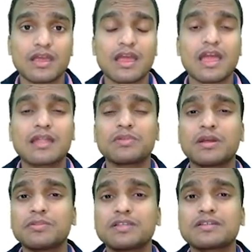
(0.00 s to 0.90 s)
and we
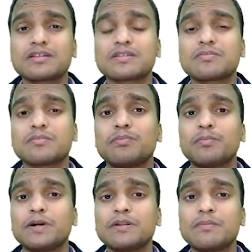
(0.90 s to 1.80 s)
have discussed
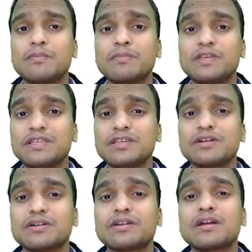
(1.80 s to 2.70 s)
per
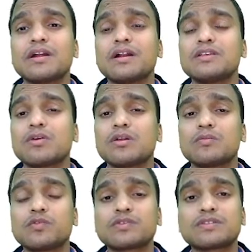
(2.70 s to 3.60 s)
year it is
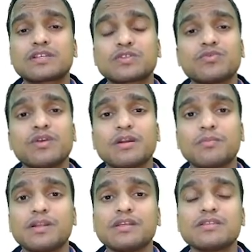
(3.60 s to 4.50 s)
almost 6 to 8
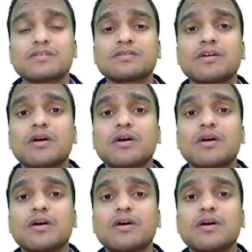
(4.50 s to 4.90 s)
billions